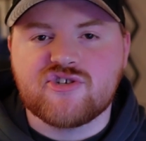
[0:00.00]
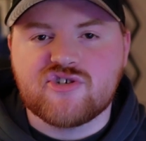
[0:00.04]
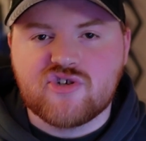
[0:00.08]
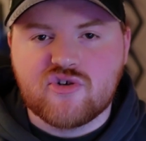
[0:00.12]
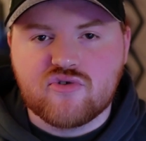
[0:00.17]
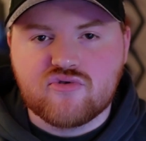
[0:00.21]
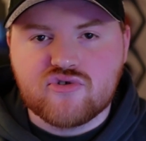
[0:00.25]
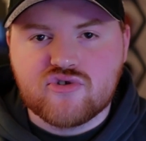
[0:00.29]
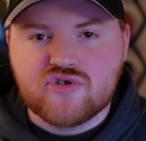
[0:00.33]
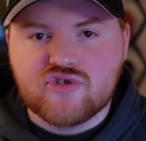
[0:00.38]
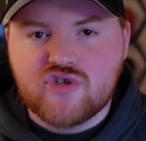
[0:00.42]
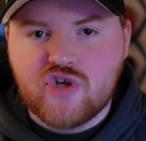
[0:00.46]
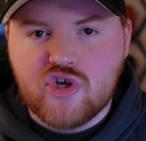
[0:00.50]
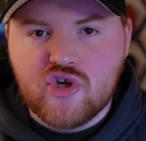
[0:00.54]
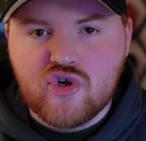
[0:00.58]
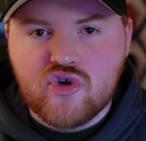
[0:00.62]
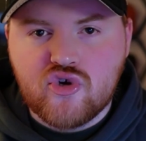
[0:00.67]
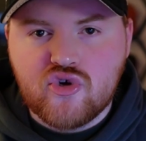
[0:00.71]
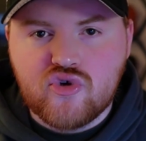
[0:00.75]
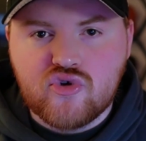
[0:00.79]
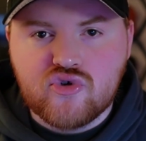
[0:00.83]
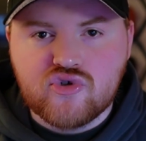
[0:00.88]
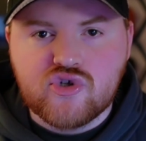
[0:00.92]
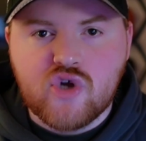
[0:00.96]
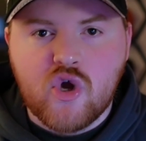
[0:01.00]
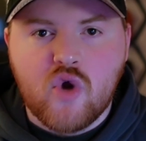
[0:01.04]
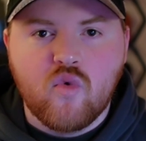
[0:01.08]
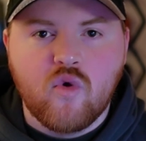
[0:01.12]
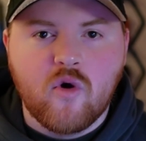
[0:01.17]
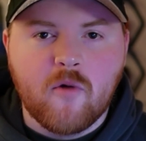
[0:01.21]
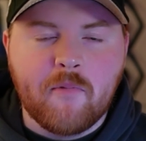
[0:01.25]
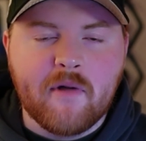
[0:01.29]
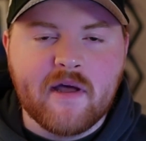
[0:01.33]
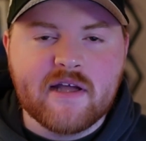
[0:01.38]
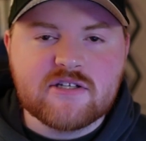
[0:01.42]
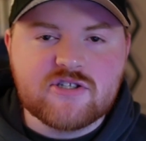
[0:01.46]
So 2s
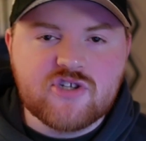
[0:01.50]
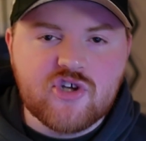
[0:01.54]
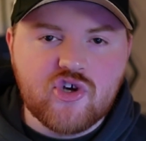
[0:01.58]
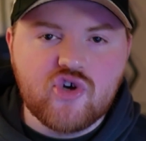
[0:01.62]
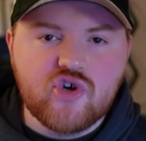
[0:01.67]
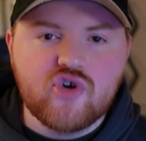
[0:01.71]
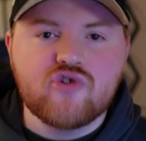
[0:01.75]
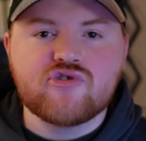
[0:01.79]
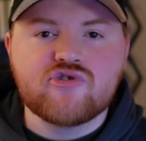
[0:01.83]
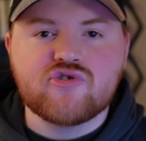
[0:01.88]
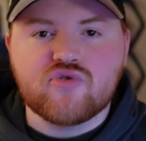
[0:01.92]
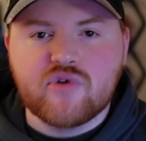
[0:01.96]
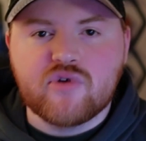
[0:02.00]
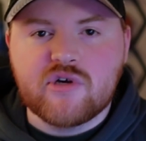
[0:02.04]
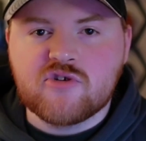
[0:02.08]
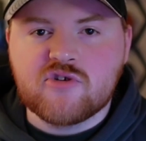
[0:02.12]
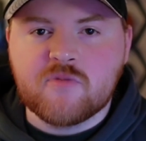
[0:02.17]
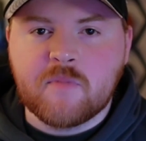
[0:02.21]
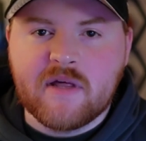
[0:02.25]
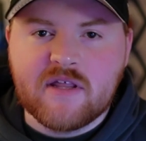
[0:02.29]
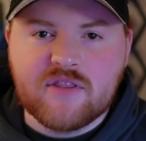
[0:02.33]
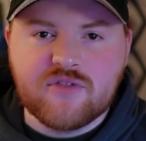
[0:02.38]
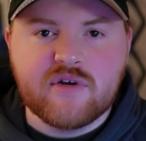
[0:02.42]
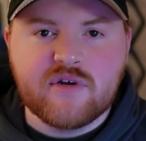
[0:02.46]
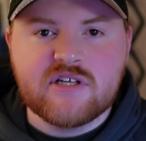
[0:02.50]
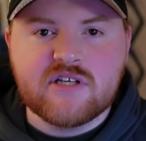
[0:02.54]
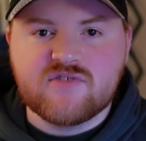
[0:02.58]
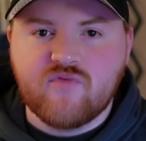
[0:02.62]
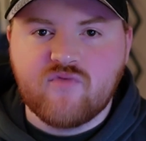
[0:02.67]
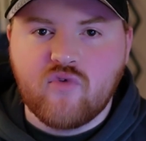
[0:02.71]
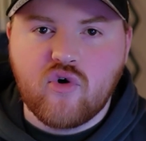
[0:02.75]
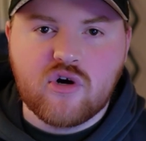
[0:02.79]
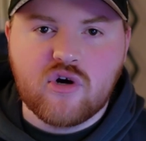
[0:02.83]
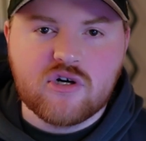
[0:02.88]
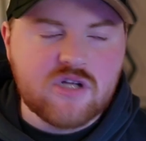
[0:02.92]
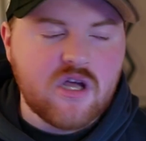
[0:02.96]
will play 2s, 3s will play 3s,
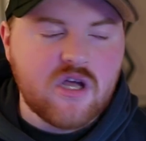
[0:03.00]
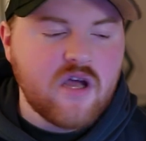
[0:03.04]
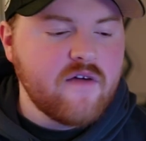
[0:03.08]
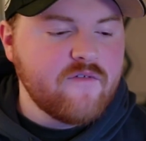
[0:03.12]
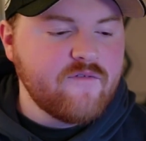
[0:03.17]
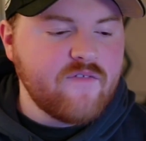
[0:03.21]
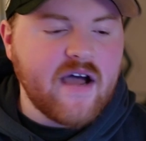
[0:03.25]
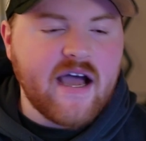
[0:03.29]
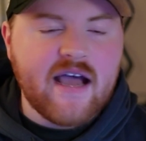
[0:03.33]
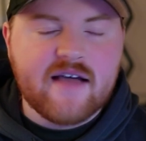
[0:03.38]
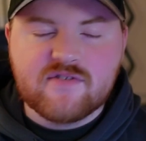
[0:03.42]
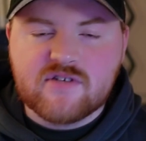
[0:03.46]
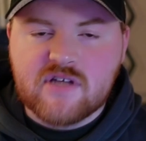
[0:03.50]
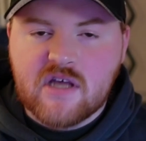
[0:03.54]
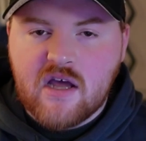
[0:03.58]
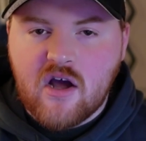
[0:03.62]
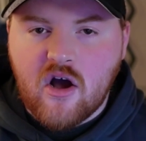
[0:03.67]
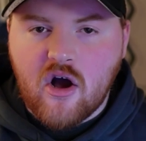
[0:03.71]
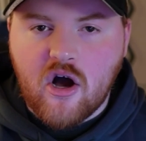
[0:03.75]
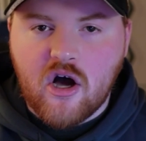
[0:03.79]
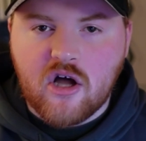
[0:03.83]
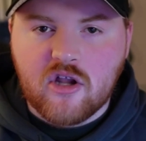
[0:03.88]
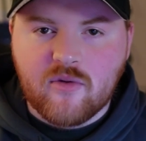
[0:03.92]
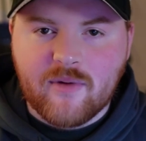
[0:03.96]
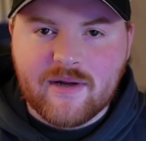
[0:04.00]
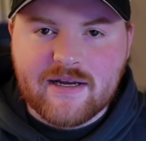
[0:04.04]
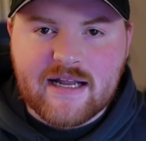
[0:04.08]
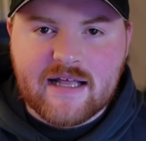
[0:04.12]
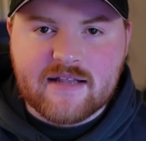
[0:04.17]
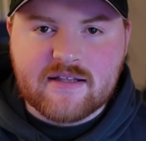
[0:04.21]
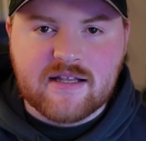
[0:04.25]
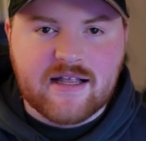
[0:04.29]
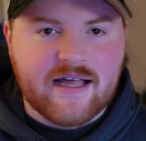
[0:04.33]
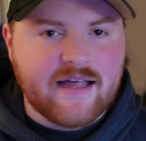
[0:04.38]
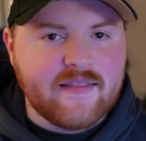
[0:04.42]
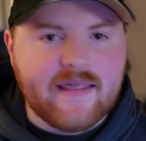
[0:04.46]
4s, 5s, all the way
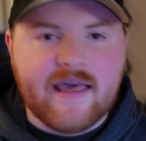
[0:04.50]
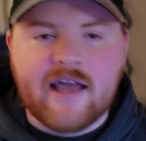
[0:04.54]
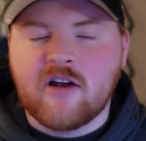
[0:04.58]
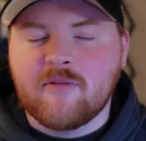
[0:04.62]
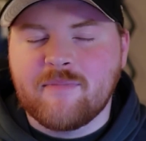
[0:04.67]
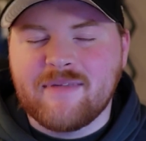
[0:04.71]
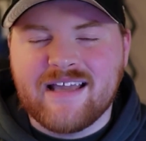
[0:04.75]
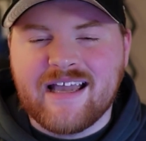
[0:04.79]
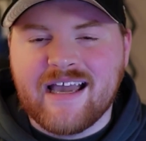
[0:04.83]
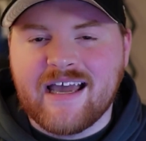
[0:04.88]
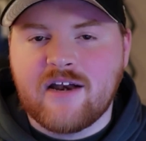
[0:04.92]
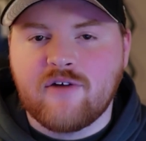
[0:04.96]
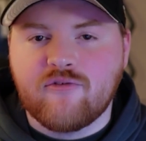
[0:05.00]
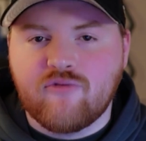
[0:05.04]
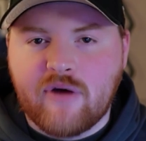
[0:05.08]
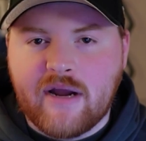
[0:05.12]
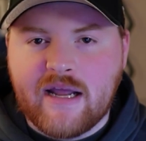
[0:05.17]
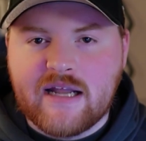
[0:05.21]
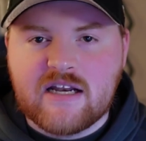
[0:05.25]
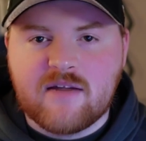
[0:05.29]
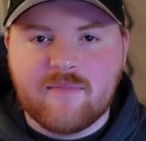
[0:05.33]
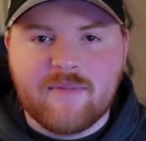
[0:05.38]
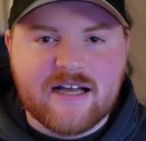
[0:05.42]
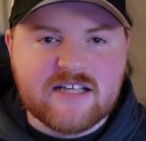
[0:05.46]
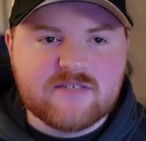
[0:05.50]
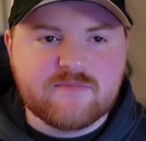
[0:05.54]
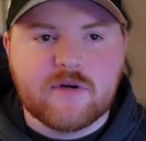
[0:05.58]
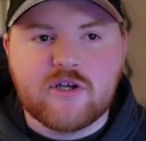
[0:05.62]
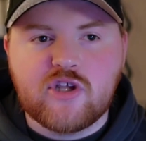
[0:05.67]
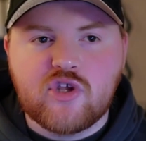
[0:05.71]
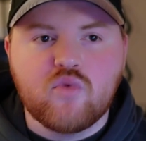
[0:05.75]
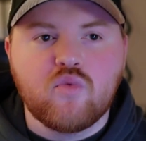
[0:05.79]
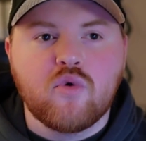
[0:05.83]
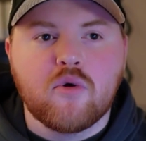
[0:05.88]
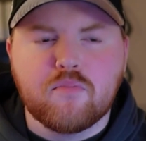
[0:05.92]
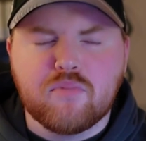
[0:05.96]
down the line. That'll be kind of randomized, but
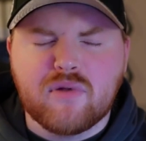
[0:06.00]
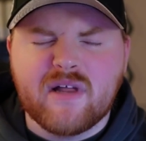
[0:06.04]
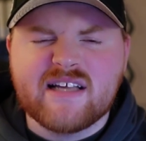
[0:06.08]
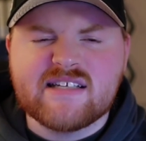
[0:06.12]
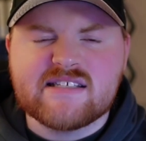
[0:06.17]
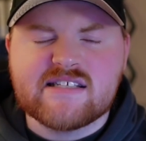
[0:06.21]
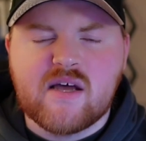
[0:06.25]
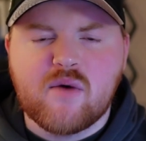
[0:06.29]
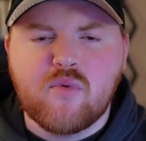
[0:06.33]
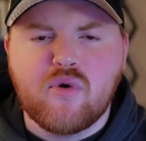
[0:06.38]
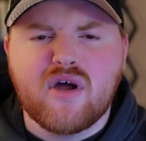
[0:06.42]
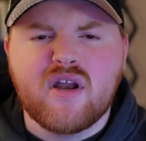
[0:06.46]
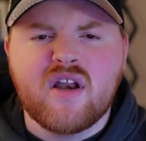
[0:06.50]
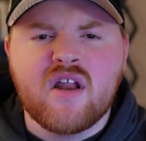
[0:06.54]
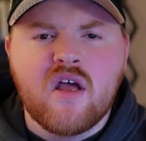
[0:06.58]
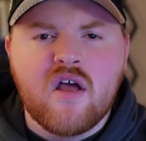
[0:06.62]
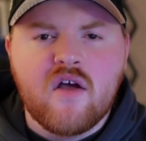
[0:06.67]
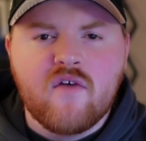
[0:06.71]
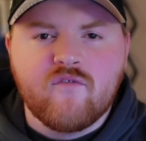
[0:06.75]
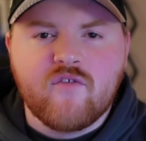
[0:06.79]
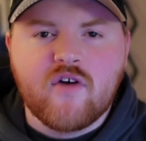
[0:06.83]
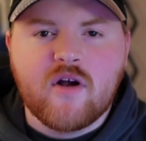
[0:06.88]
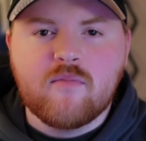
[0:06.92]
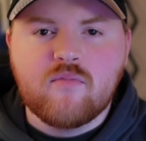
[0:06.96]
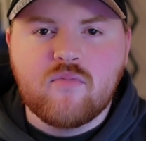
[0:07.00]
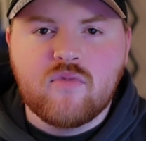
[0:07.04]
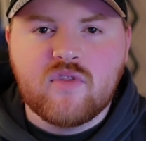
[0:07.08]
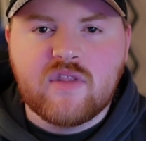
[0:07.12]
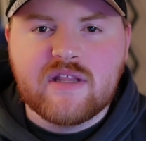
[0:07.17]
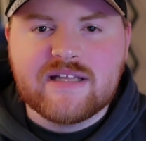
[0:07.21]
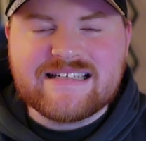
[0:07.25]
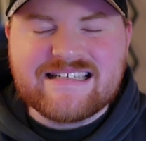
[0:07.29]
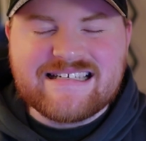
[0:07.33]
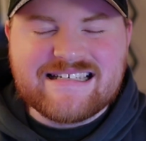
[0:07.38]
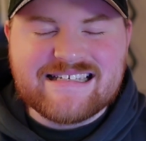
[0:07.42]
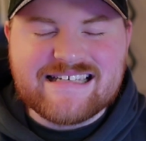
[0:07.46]
you will play someone from
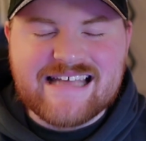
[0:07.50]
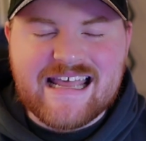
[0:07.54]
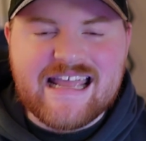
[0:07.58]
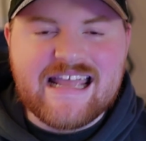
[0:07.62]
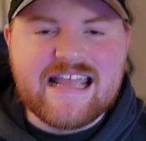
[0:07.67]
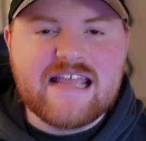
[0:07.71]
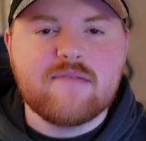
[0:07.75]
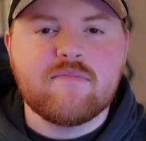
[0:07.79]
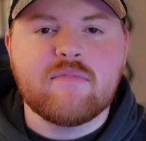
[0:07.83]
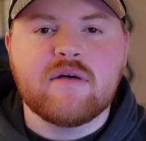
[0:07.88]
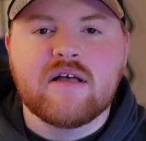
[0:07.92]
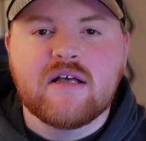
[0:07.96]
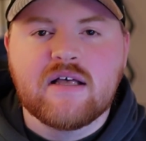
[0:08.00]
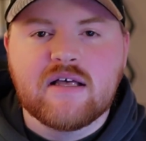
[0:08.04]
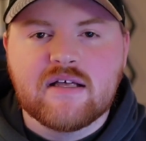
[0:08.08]
the same